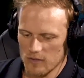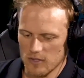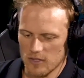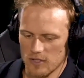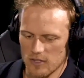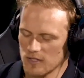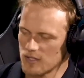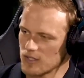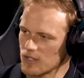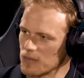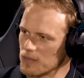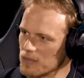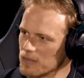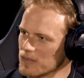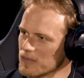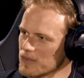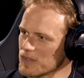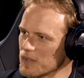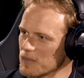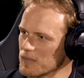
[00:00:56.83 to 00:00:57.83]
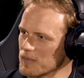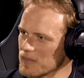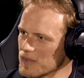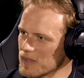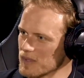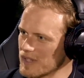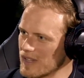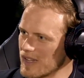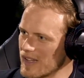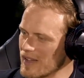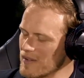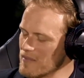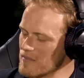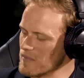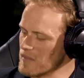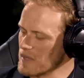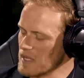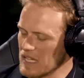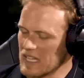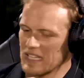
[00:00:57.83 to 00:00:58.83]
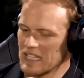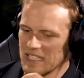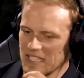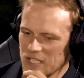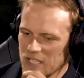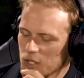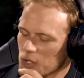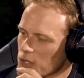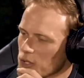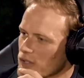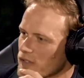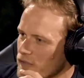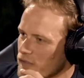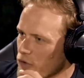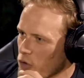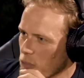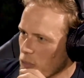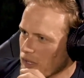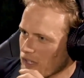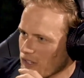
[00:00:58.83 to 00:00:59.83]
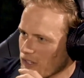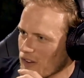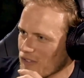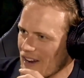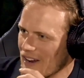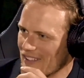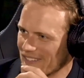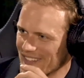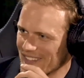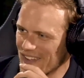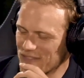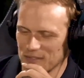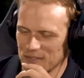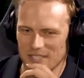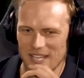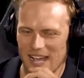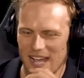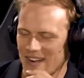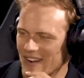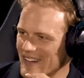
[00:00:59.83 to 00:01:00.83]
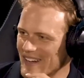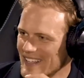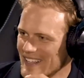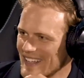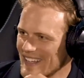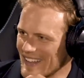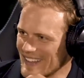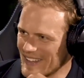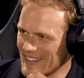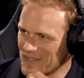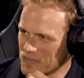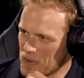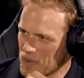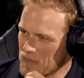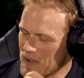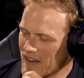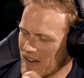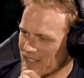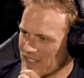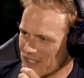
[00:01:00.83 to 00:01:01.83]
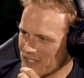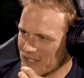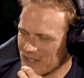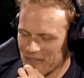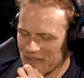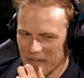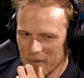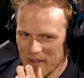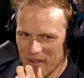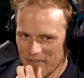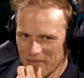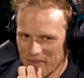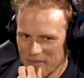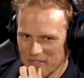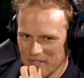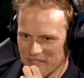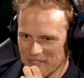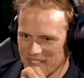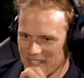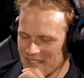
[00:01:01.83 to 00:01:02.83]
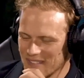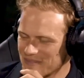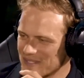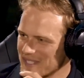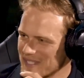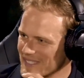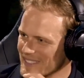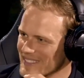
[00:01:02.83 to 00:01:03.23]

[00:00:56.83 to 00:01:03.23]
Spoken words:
some illegal filming around the Eiffel Tower and then prepared to run away from the gendarmes.